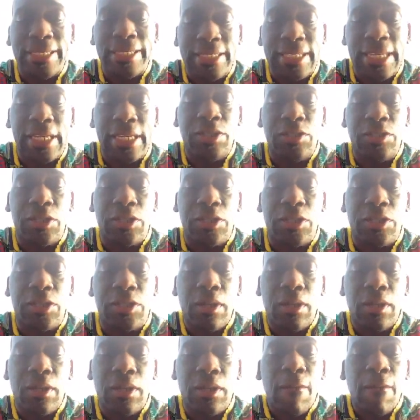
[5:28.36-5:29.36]
intention
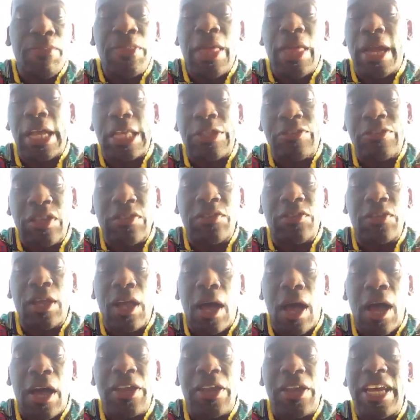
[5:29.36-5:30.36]
that since
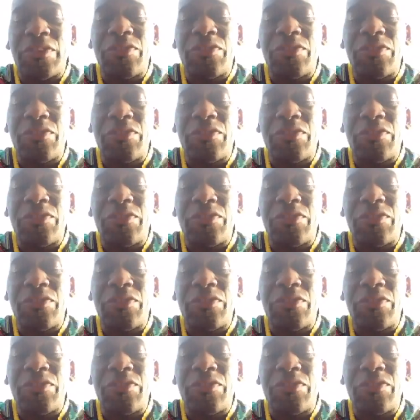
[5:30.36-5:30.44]
God